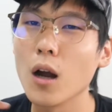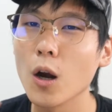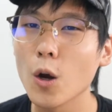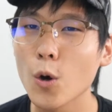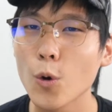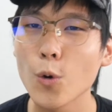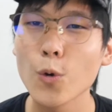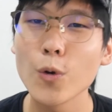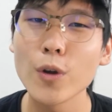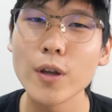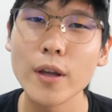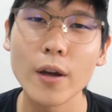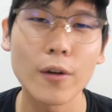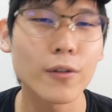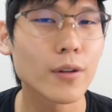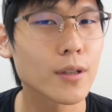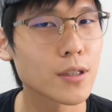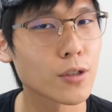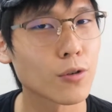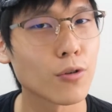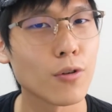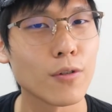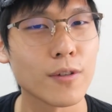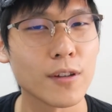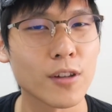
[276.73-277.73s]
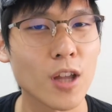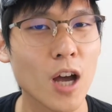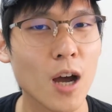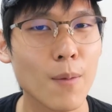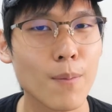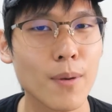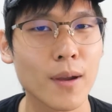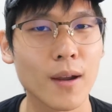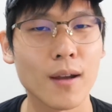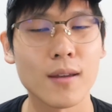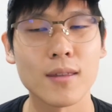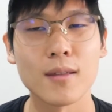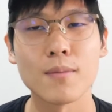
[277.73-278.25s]
agree or disagree with the
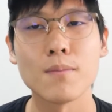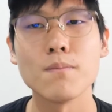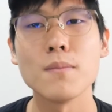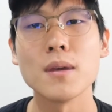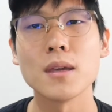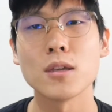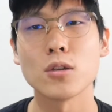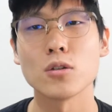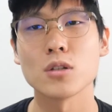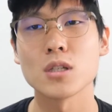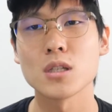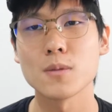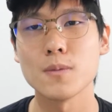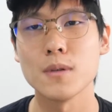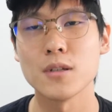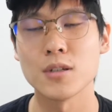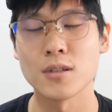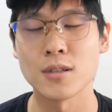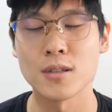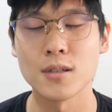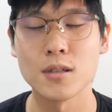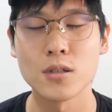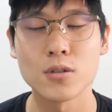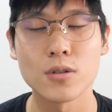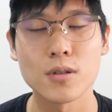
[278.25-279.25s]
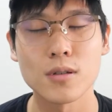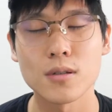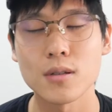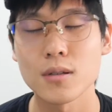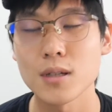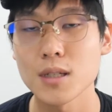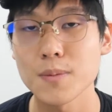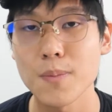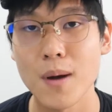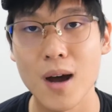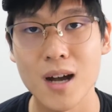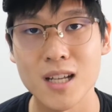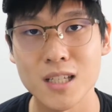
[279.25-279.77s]
topic and then make your speech as
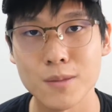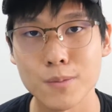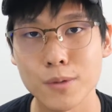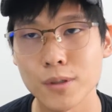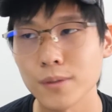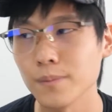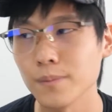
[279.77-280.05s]
interesting as possible.